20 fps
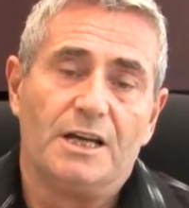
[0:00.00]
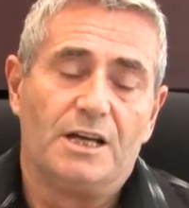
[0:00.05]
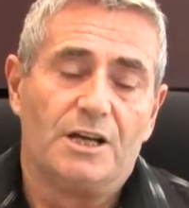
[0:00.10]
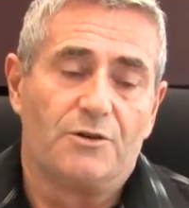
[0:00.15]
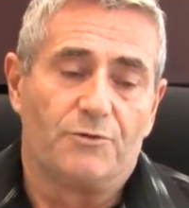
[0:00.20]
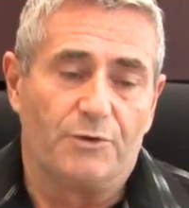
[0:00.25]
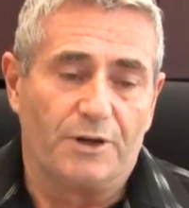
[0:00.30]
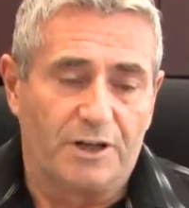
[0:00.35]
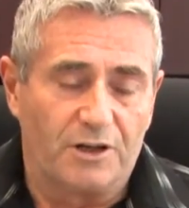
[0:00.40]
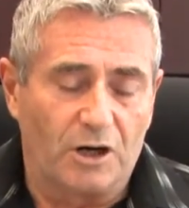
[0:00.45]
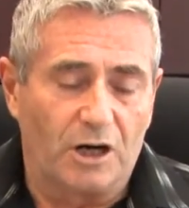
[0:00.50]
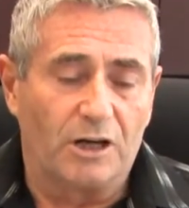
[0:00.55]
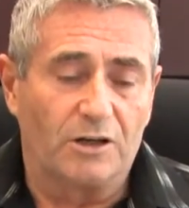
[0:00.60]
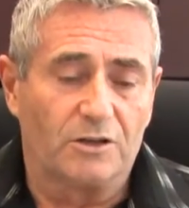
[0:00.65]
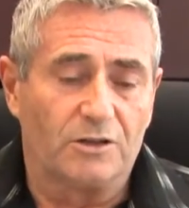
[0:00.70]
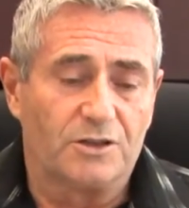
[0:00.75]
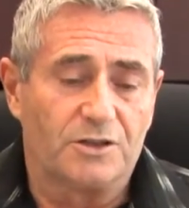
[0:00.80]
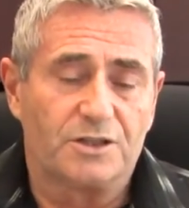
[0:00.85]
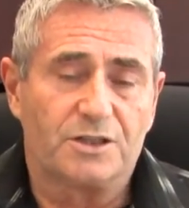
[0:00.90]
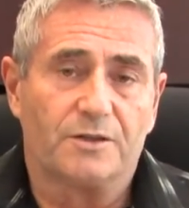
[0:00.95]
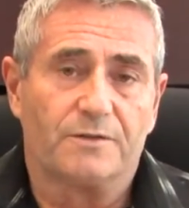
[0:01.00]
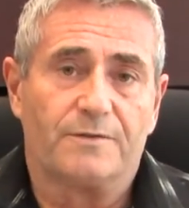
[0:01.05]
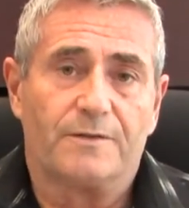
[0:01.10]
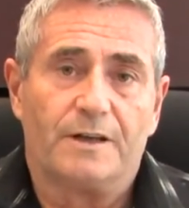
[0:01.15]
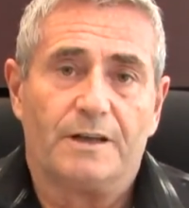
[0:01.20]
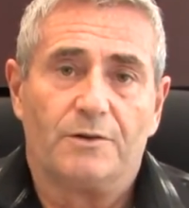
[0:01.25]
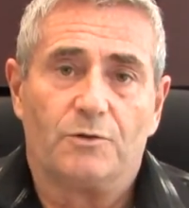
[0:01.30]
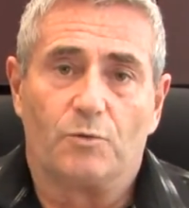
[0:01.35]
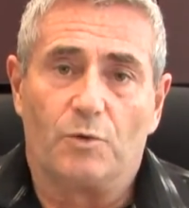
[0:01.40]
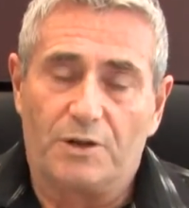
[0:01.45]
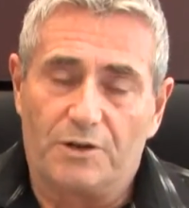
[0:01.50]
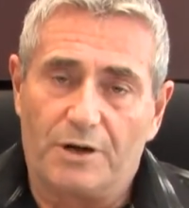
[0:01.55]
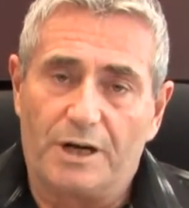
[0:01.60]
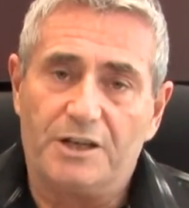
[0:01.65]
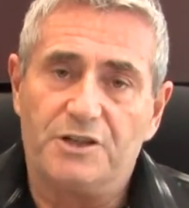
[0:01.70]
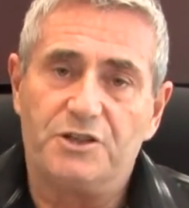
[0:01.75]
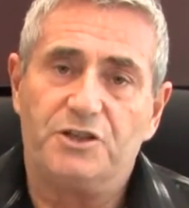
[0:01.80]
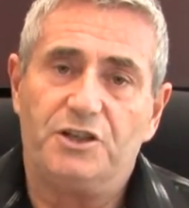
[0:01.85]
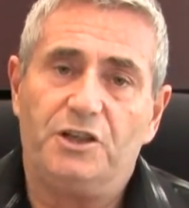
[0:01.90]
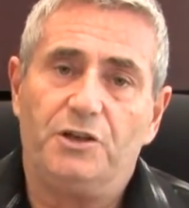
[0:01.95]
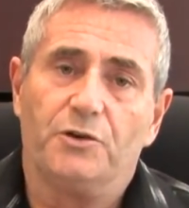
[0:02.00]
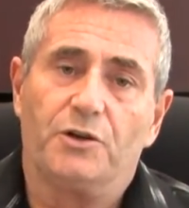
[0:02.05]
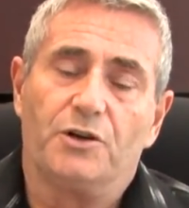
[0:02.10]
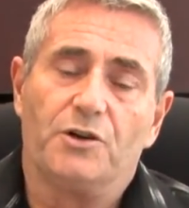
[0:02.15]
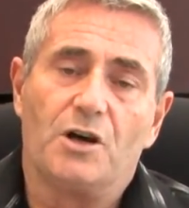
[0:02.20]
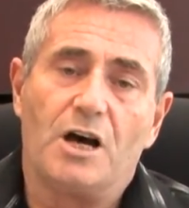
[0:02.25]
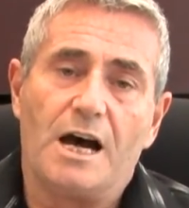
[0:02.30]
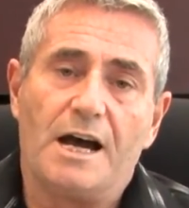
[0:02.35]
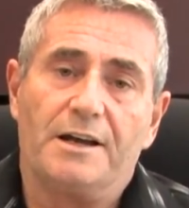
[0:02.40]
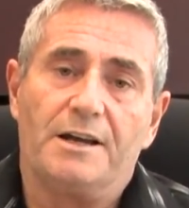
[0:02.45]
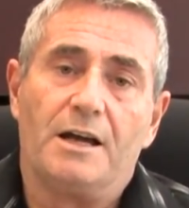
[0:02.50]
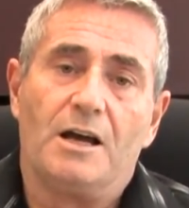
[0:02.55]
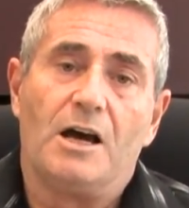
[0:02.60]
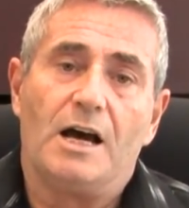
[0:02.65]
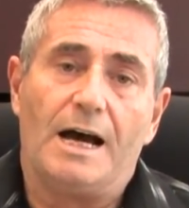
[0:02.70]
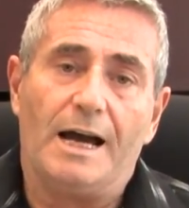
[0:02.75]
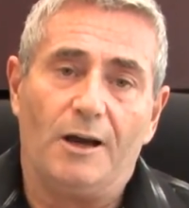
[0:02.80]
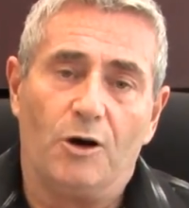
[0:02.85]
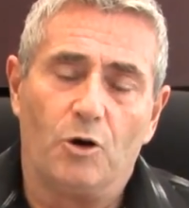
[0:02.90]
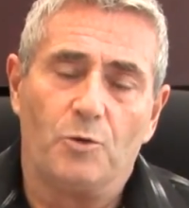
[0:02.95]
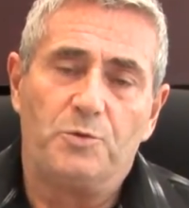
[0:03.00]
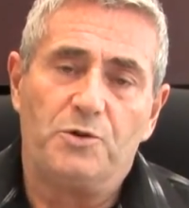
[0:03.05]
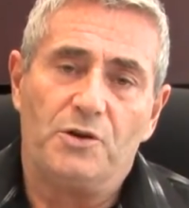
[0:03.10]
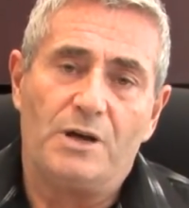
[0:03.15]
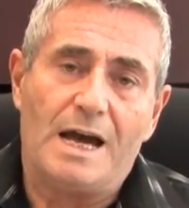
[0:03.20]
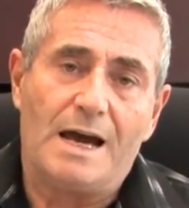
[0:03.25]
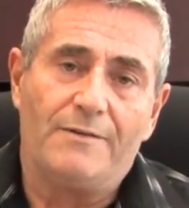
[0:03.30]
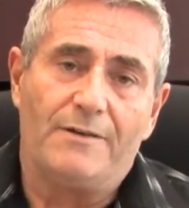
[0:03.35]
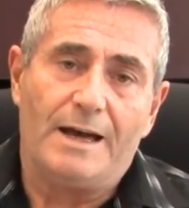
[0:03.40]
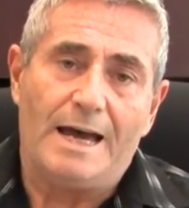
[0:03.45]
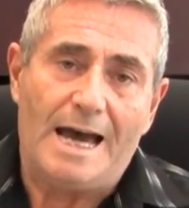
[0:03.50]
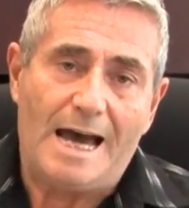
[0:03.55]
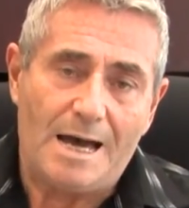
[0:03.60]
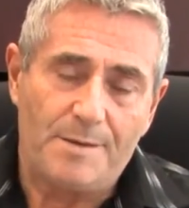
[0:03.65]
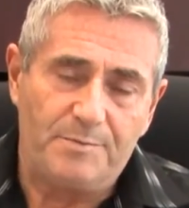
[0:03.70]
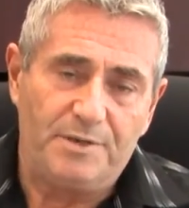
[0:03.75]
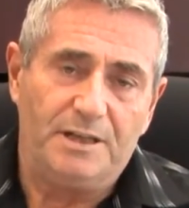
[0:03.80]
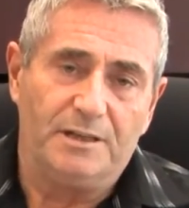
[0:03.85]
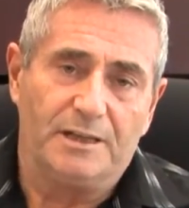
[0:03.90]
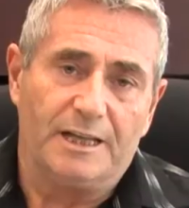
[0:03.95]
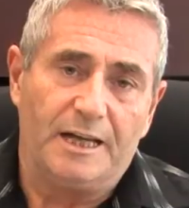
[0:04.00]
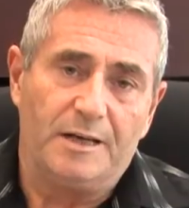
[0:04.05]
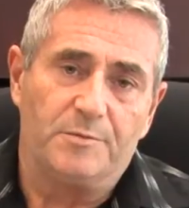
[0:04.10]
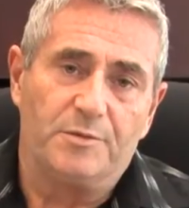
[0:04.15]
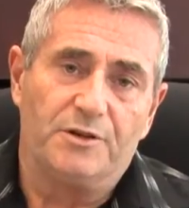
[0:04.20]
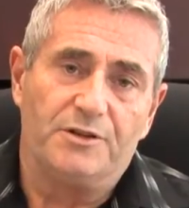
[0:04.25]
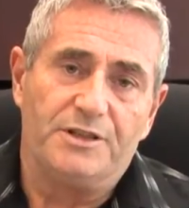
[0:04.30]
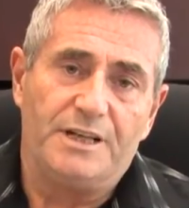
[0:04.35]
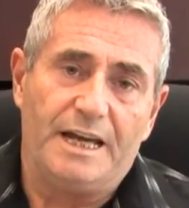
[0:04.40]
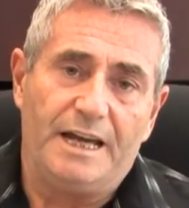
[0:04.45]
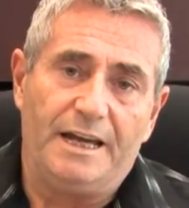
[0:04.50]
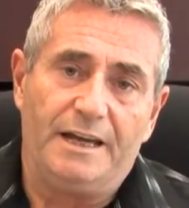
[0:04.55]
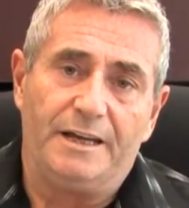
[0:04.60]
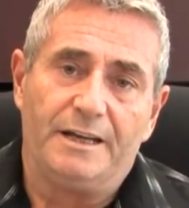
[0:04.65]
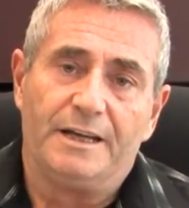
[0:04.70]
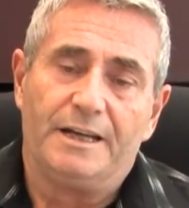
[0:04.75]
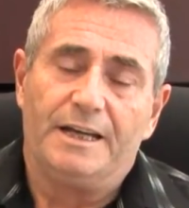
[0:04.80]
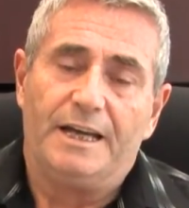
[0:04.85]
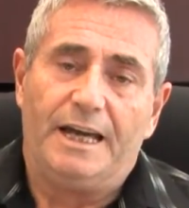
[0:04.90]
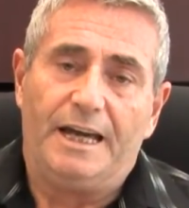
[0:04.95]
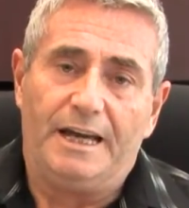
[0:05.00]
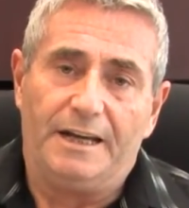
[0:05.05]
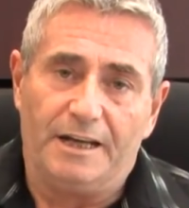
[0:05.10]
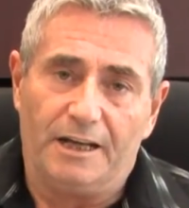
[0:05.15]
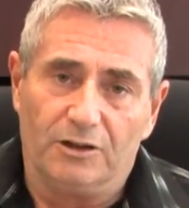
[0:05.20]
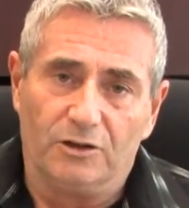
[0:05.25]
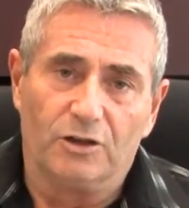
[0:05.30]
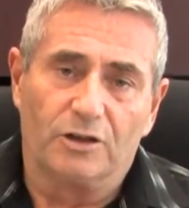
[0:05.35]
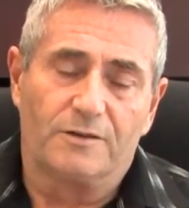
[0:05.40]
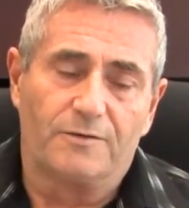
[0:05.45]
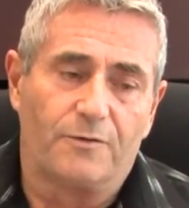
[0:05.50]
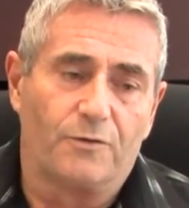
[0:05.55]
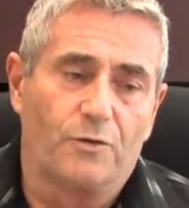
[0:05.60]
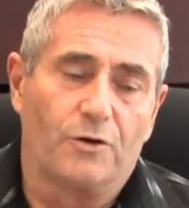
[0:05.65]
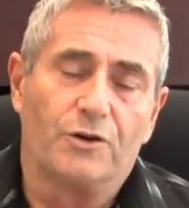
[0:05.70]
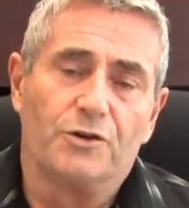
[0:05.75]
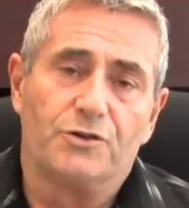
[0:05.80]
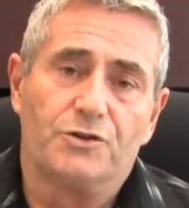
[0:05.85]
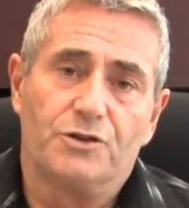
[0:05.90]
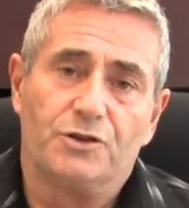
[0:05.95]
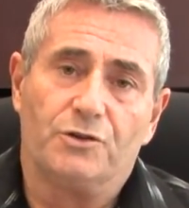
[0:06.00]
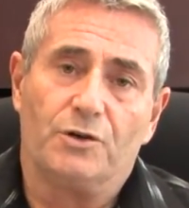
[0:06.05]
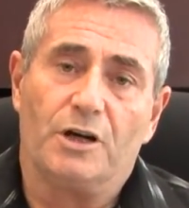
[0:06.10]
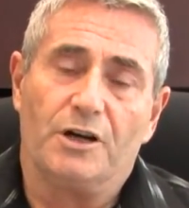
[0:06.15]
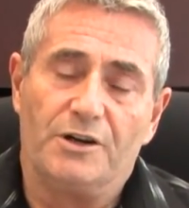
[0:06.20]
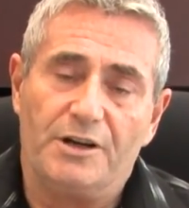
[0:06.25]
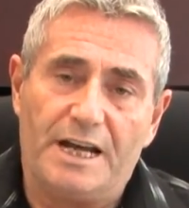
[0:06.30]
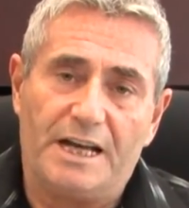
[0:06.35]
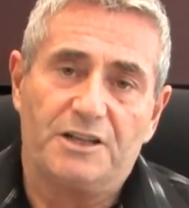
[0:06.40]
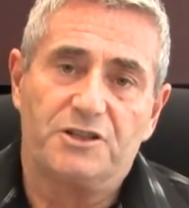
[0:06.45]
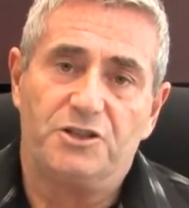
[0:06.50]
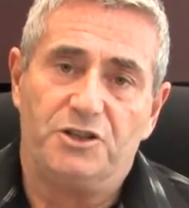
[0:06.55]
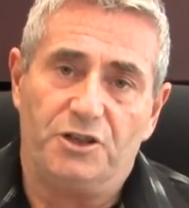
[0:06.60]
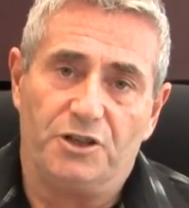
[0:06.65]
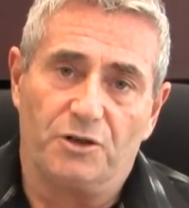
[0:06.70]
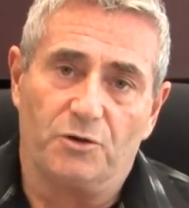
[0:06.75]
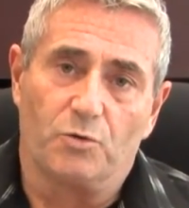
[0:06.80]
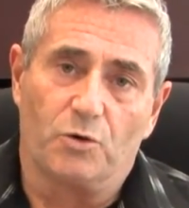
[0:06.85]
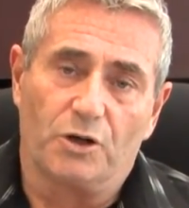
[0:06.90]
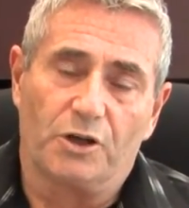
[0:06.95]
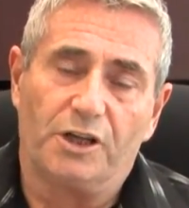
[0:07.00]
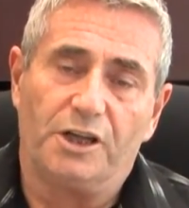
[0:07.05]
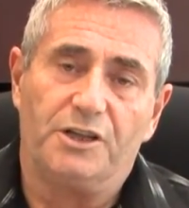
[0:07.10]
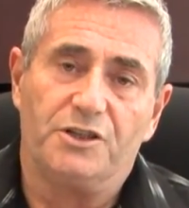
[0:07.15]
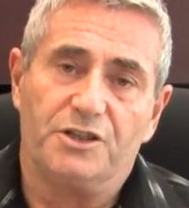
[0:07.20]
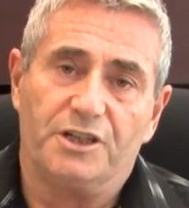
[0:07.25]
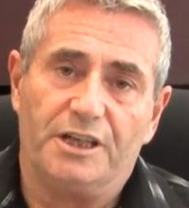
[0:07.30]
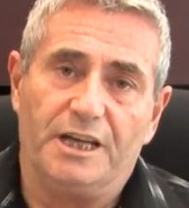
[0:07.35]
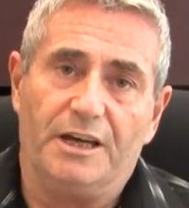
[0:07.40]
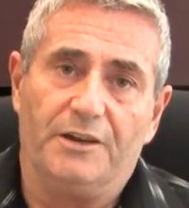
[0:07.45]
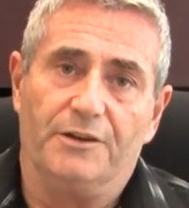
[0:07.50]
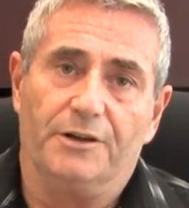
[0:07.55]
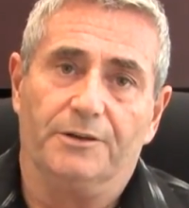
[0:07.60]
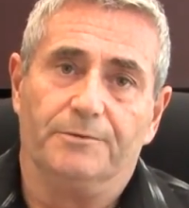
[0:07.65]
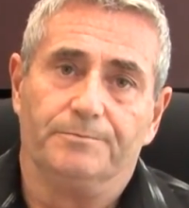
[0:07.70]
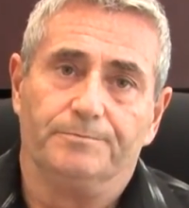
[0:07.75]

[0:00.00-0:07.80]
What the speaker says: Regardless of whether I see you or not, I hope you have a happy Labor Day, and I look forward to our next year working together.